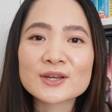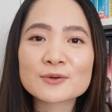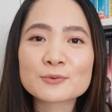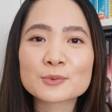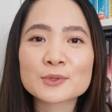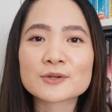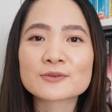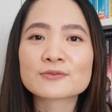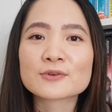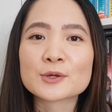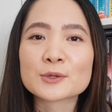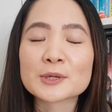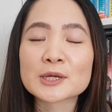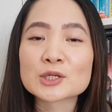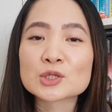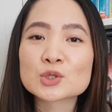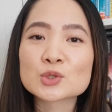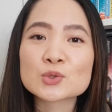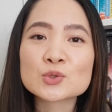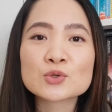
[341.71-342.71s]
we are following
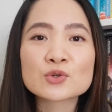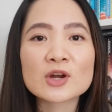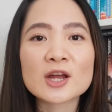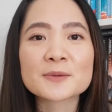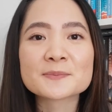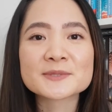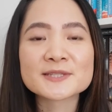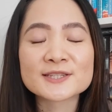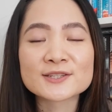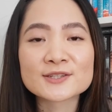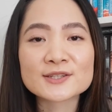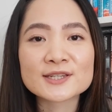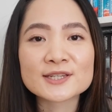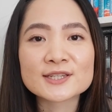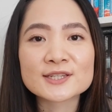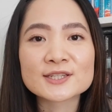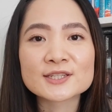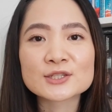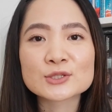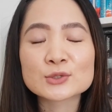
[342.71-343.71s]
two crime
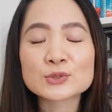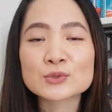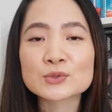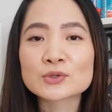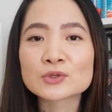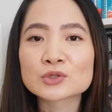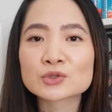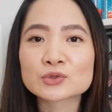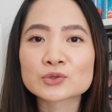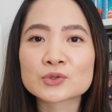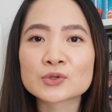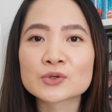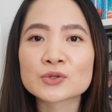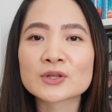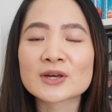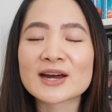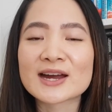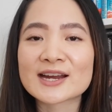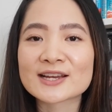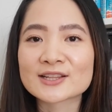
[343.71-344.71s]
syndicates who control
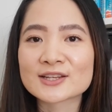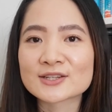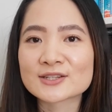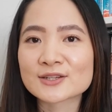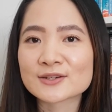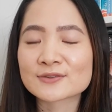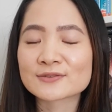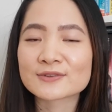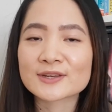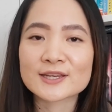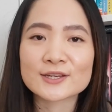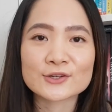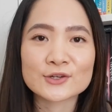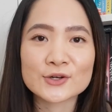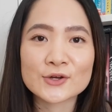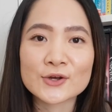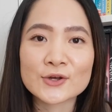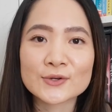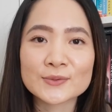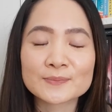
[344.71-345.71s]
the island of
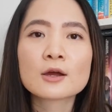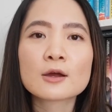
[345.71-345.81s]
Kekon.